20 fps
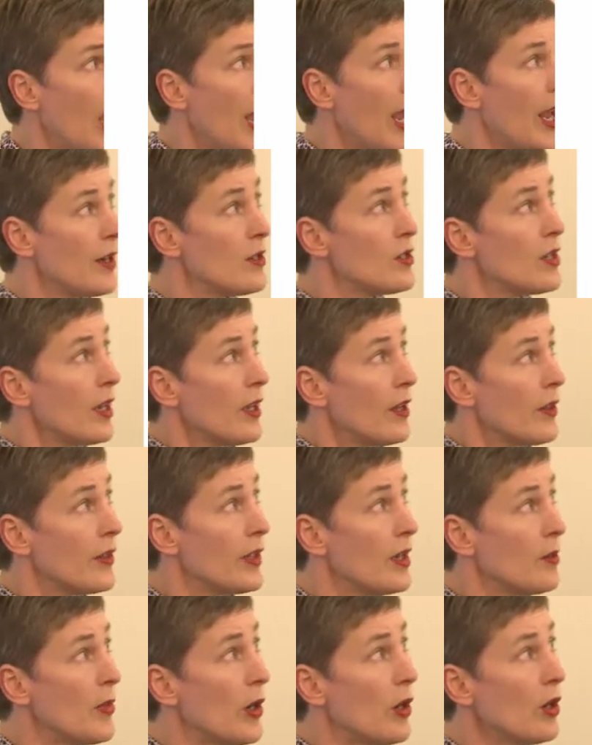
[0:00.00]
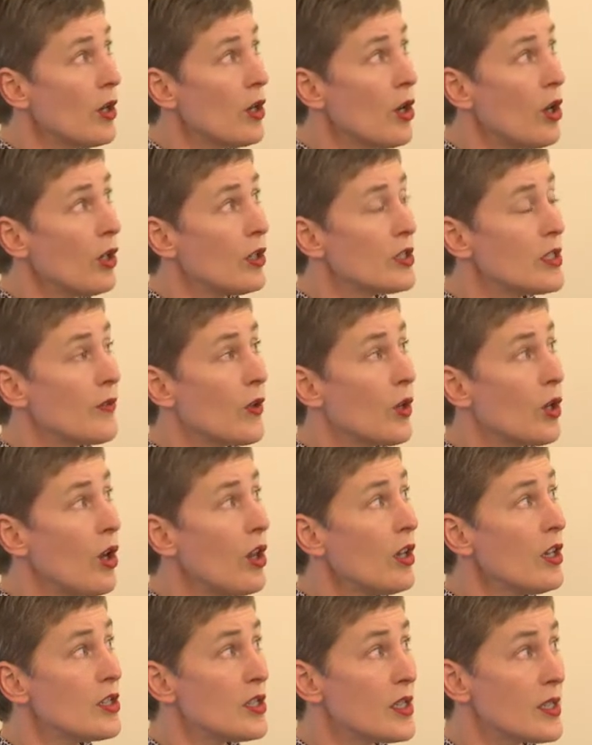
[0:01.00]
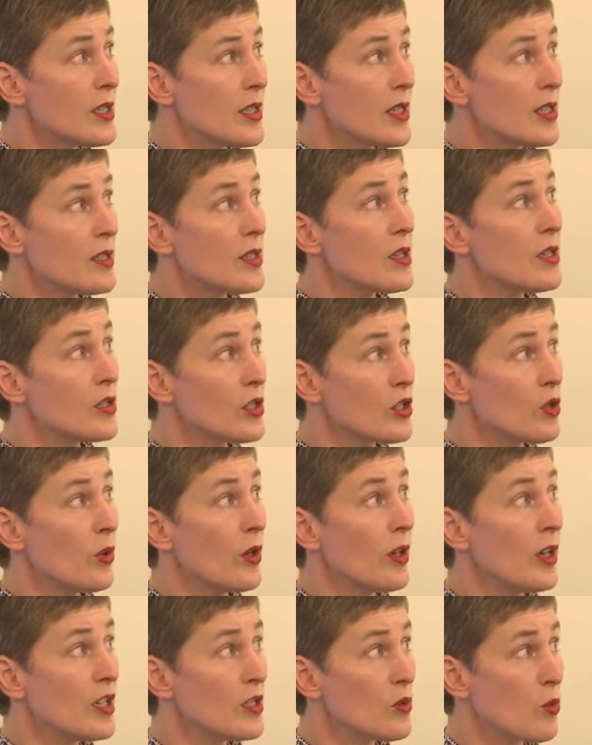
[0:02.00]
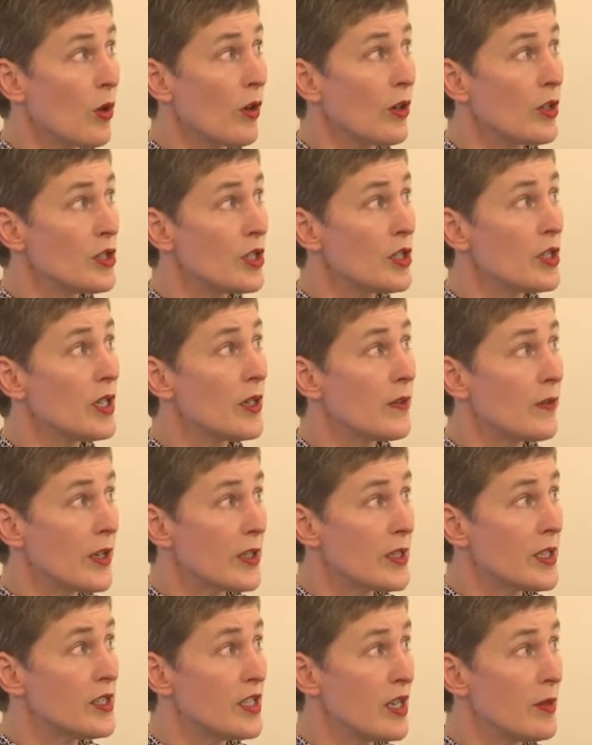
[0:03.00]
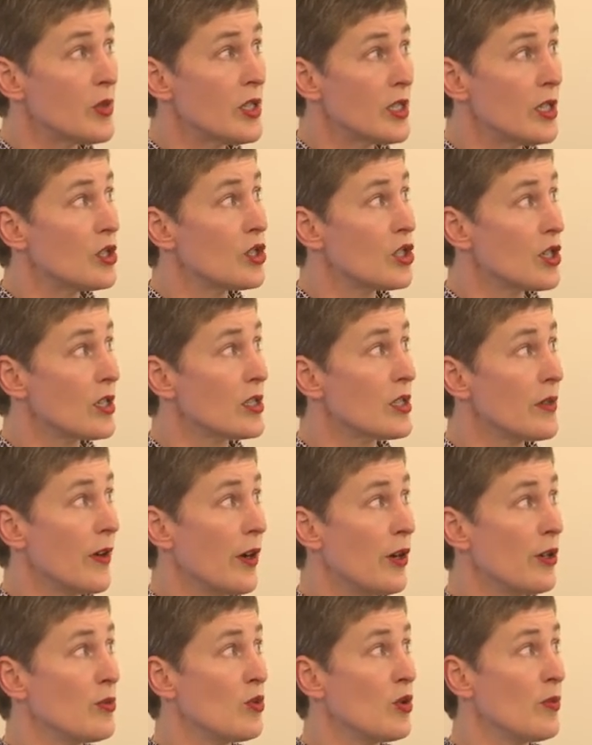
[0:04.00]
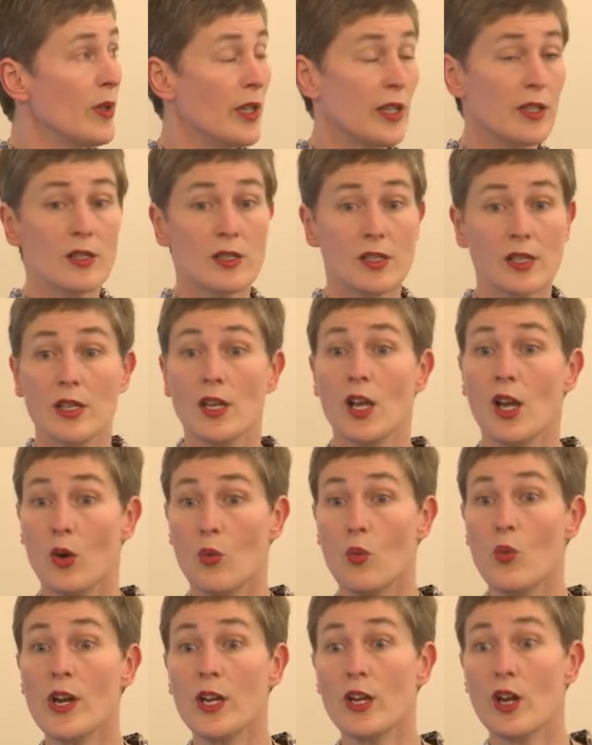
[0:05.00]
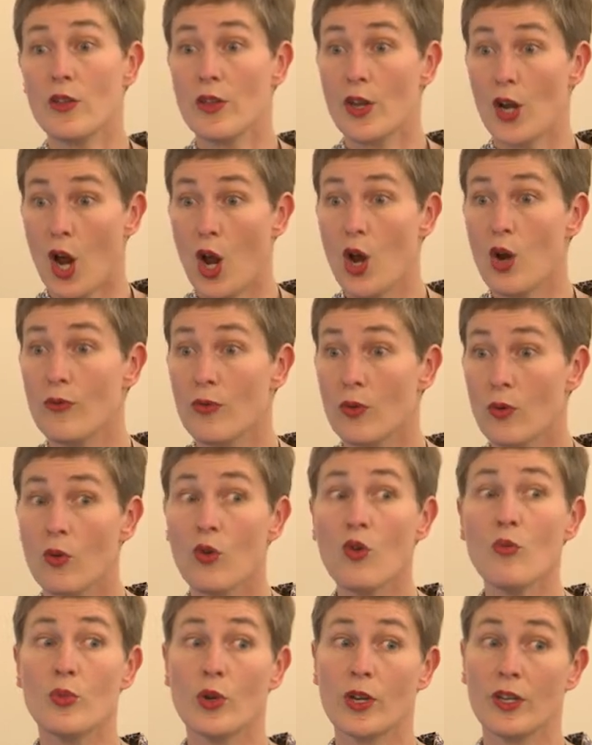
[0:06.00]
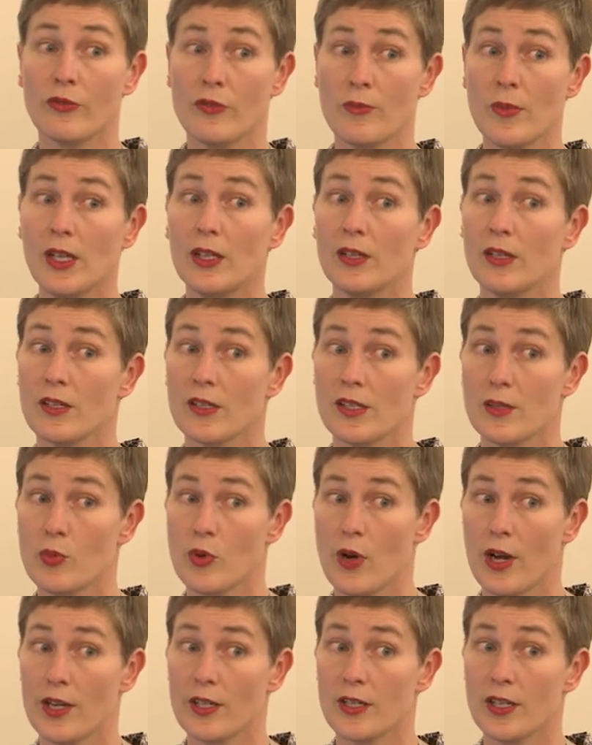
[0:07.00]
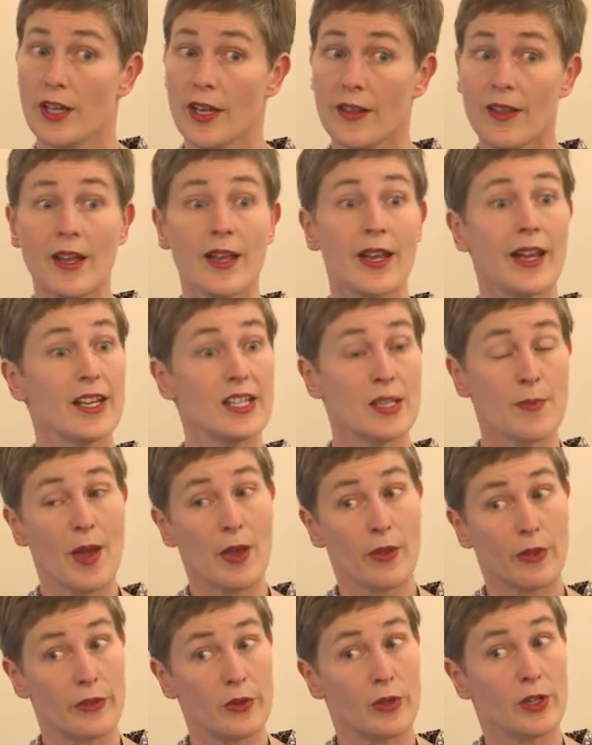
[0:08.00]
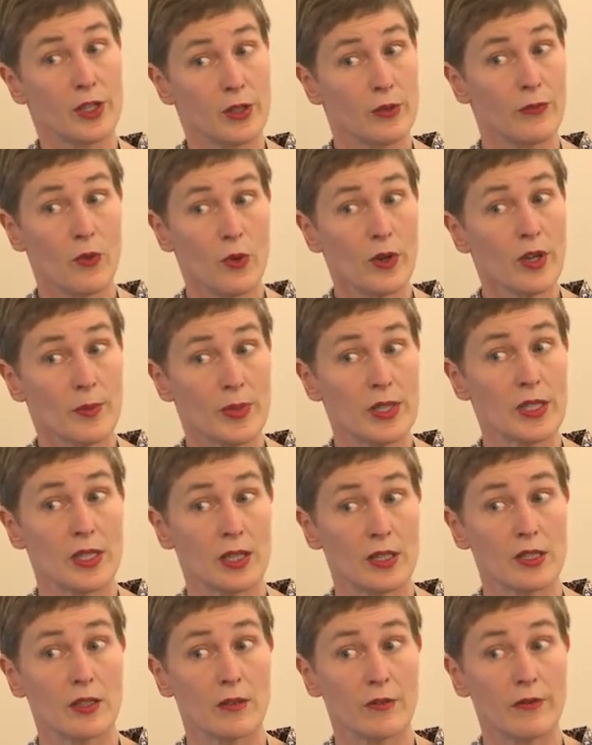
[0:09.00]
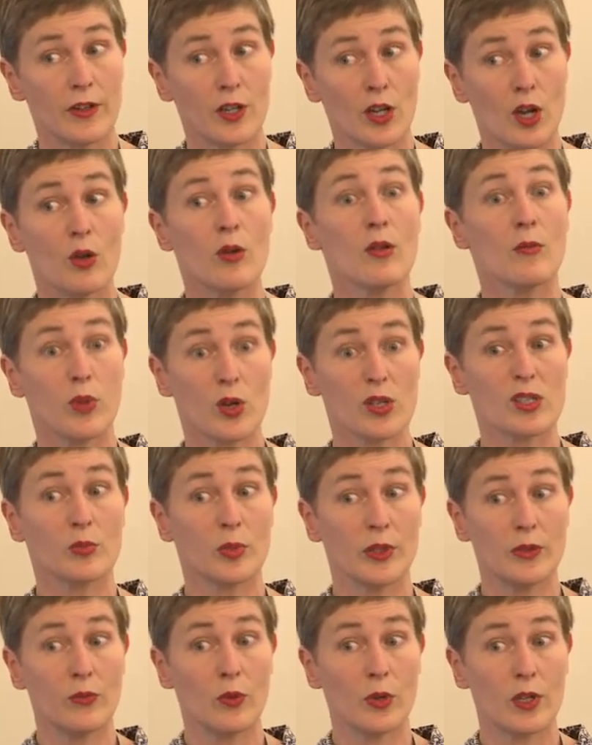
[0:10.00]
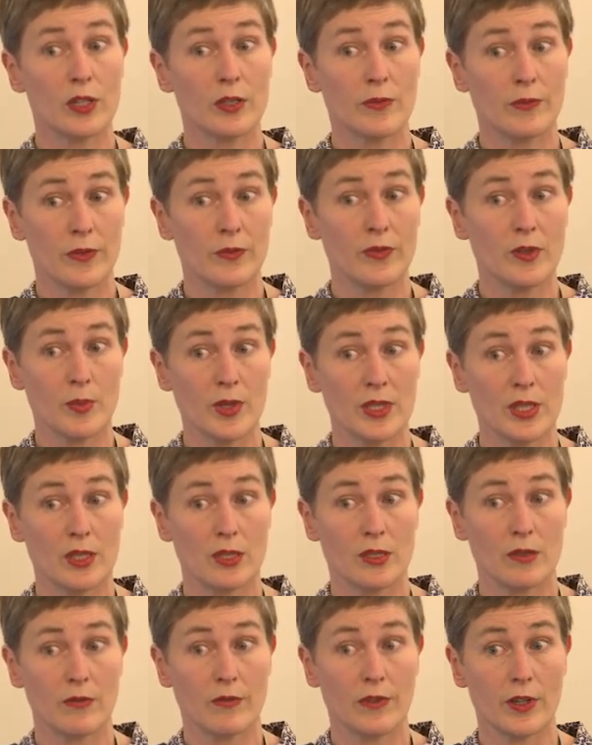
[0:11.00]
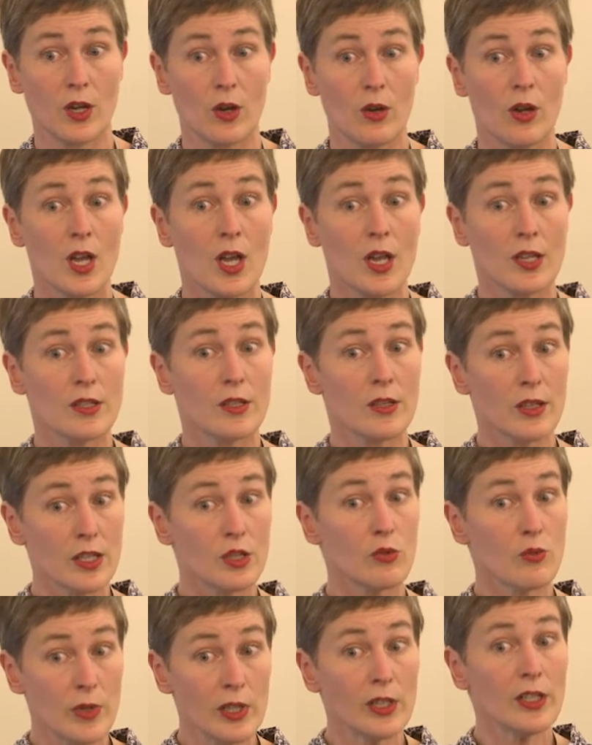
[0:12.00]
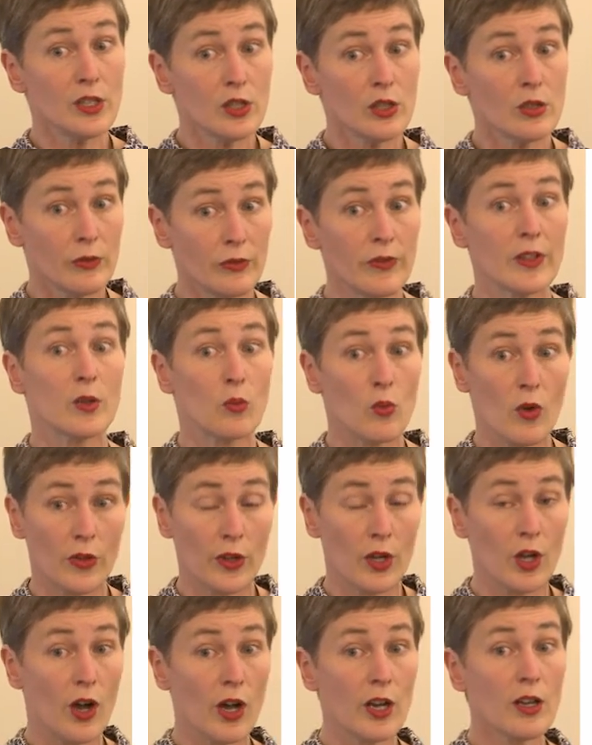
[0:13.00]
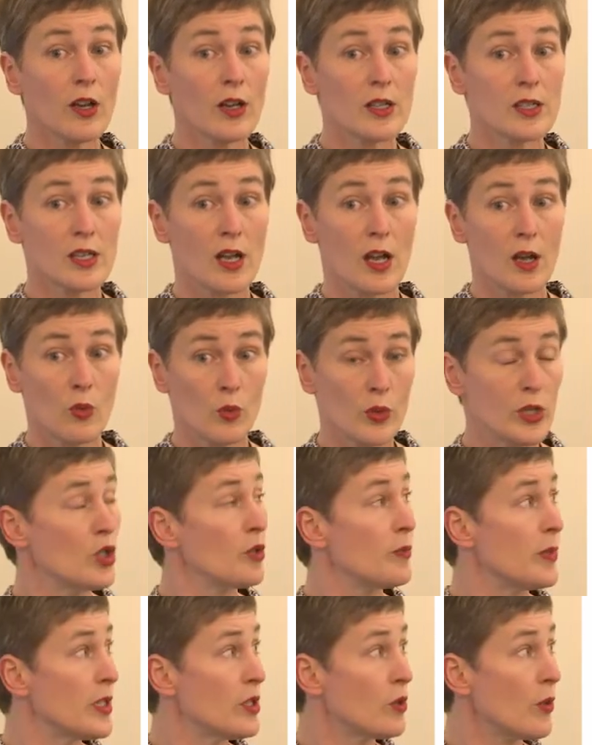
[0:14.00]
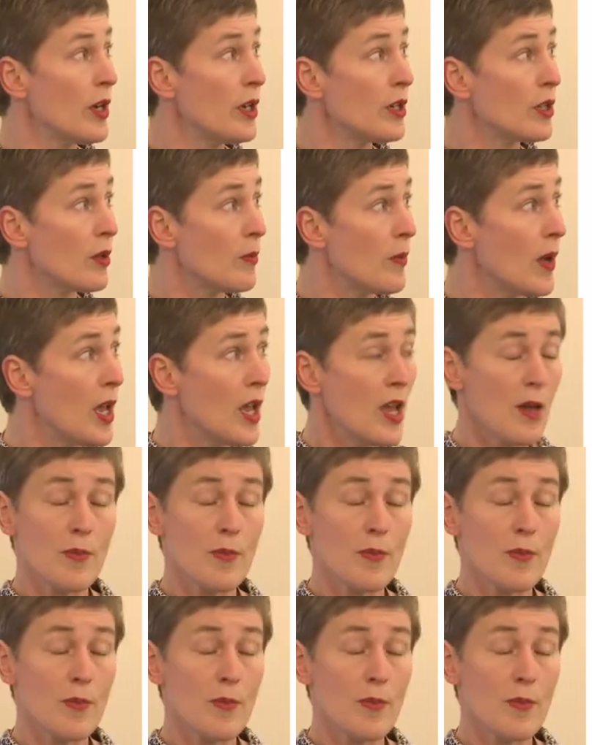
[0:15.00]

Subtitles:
And the American College of Oncology says screening's warranted if there's a 10% chance of heritable malignancy. We know that overall, putting familial and sporadic together, it's about 30 to 40% in FIO, possibly 40 to 50% in FIO. So these really do fit what the guidelines are. We should be screening them.